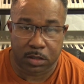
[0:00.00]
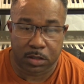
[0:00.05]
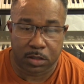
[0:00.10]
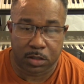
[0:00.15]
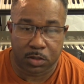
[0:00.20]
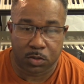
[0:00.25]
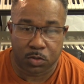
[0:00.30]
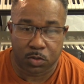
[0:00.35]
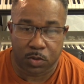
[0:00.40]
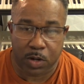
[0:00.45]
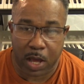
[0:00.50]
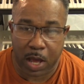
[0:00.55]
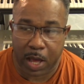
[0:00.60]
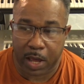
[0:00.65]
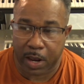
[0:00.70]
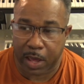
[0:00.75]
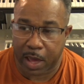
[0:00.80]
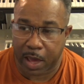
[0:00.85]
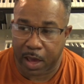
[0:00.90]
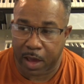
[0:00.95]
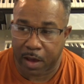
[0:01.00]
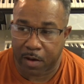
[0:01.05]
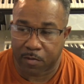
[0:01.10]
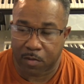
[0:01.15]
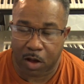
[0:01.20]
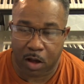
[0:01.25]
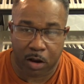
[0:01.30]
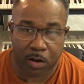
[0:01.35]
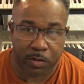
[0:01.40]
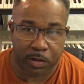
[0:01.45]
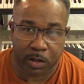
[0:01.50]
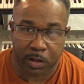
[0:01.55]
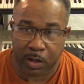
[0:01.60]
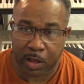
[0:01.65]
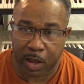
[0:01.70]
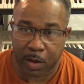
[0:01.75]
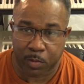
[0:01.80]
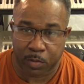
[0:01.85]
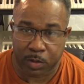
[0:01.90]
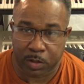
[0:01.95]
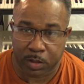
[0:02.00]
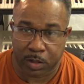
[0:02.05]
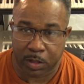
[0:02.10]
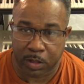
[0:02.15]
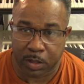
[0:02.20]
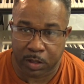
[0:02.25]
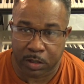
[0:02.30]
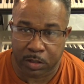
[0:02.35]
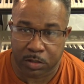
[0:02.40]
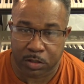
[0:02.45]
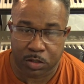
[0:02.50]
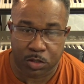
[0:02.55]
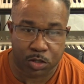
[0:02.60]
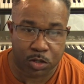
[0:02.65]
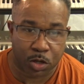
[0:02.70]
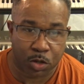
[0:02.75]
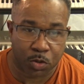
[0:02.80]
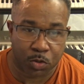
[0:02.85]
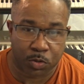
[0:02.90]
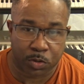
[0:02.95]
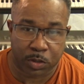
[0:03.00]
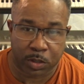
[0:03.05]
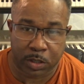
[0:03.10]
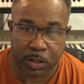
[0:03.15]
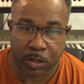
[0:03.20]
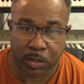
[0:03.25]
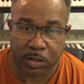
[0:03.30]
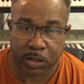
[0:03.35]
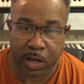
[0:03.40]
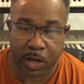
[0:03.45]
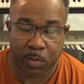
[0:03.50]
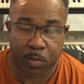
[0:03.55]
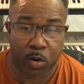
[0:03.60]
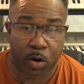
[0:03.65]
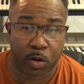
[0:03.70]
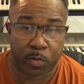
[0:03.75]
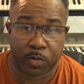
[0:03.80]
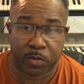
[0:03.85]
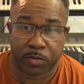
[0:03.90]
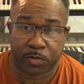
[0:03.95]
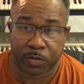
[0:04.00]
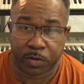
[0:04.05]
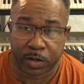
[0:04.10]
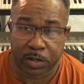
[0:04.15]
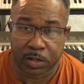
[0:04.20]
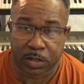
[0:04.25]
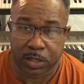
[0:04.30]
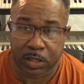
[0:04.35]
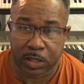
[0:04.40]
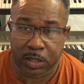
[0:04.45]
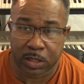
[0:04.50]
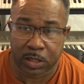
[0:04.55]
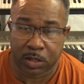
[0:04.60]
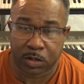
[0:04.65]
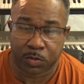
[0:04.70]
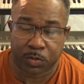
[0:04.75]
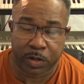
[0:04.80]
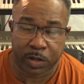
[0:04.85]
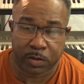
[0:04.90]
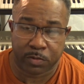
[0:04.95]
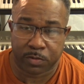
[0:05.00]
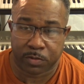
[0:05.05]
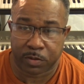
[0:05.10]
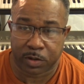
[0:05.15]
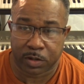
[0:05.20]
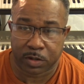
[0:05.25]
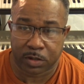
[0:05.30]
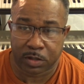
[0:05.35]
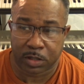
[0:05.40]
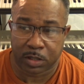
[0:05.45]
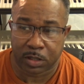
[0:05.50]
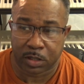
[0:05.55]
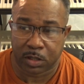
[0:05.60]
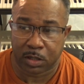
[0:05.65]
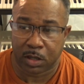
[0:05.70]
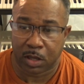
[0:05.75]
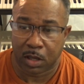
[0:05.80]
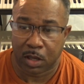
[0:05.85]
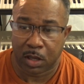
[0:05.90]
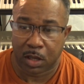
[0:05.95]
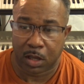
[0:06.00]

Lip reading: Do not have all of the elaborate things to show things like purple fringing, green fringing,